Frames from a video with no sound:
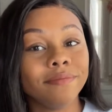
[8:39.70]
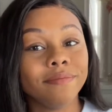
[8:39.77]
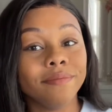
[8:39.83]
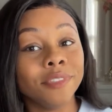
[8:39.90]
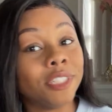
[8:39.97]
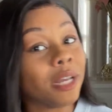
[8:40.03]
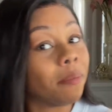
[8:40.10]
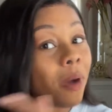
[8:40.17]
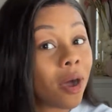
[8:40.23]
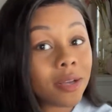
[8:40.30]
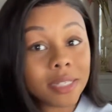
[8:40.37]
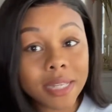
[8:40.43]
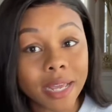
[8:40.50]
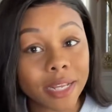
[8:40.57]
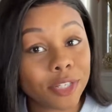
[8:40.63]
J. Moss
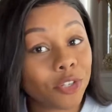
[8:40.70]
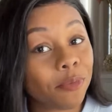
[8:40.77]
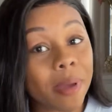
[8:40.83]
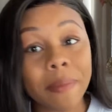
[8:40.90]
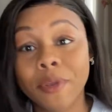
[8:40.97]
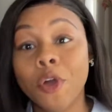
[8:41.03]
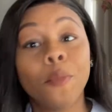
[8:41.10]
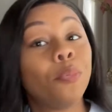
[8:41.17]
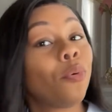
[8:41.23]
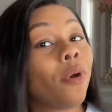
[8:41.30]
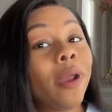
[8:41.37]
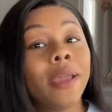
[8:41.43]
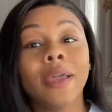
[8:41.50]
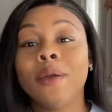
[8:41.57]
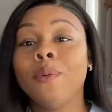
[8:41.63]
said it too, baby. Don't
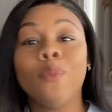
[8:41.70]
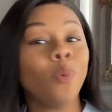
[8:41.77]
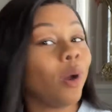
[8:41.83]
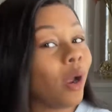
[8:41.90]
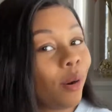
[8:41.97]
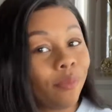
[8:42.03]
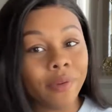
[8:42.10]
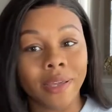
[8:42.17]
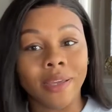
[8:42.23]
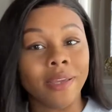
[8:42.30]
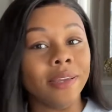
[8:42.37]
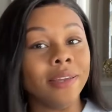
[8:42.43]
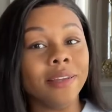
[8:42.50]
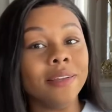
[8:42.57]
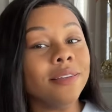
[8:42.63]
pray and worry.
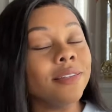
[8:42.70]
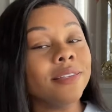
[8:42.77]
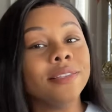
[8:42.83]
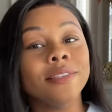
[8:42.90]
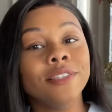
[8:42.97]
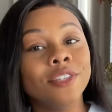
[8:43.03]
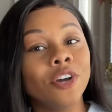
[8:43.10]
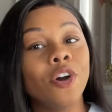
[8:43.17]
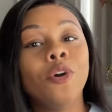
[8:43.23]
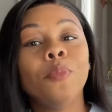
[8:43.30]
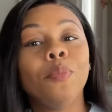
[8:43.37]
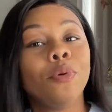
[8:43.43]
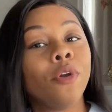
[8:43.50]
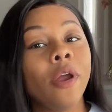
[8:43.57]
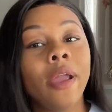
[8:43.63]
Don't
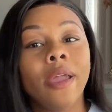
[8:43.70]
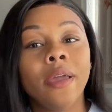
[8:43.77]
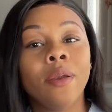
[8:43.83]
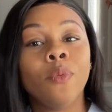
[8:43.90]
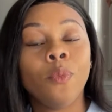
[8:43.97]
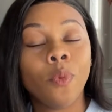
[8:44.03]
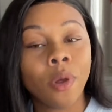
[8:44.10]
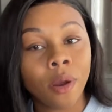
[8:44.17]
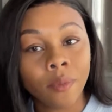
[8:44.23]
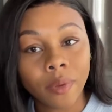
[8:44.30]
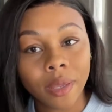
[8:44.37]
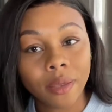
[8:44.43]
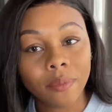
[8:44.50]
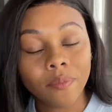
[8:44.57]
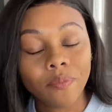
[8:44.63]
pray and
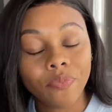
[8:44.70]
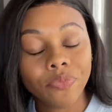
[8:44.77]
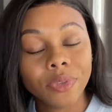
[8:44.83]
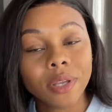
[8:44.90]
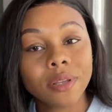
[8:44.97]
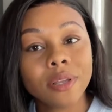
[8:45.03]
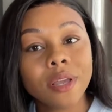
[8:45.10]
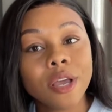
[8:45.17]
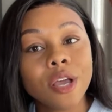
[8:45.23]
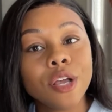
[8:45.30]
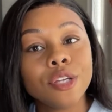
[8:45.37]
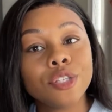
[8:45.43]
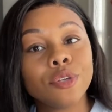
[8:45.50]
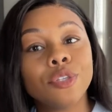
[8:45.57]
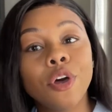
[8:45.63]
worry.
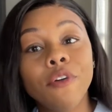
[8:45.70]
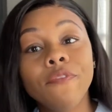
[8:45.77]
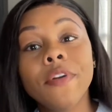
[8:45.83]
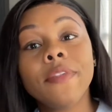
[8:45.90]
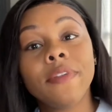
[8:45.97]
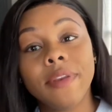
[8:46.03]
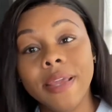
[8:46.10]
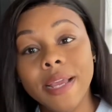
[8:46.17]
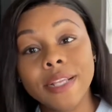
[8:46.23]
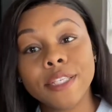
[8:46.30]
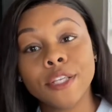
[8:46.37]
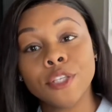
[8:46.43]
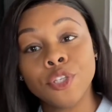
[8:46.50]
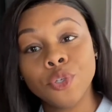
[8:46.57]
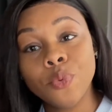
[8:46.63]
So don't feel the need
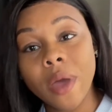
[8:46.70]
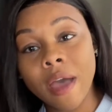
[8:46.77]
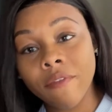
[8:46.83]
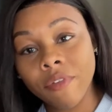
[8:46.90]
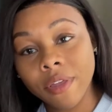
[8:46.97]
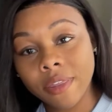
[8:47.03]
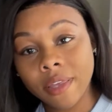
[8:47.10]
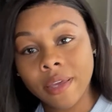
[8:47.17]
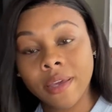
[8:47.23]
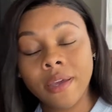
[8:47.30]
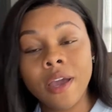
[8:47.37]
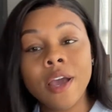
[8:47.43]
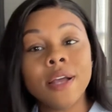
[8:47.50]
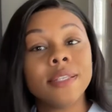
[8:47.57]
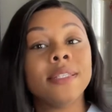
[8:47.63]
to do everything,
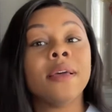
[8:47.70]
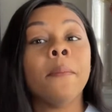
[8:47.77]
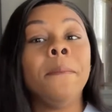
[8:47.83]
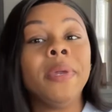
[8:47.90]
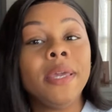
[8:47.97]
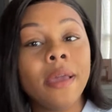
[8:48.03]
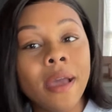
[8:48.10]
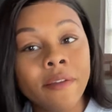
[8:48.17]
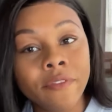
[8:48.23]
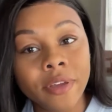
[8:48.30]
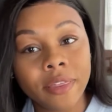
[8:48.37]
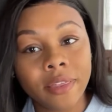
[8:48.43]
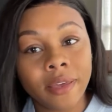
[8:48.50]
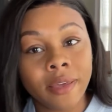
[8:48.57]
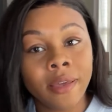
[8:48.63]
to be
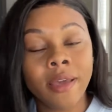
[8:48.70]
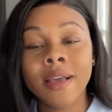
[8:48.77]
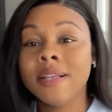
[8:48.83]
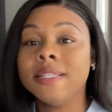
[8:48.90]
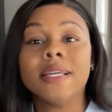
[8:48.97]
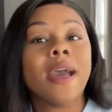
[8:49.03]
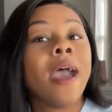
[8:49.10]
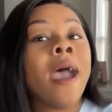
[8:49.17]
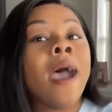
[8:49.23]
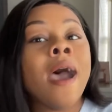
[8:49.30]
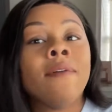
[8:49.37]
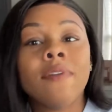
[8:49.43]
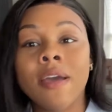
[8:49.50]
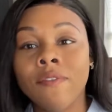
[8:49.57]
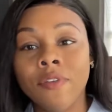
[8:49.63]
everything, to
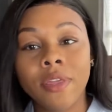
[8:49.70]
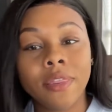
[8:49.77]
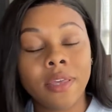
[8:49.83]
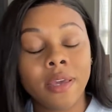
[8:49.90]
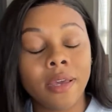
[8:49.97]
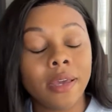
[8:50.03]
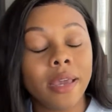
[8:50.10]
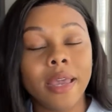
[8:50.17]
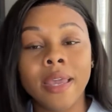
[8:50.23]
have everything.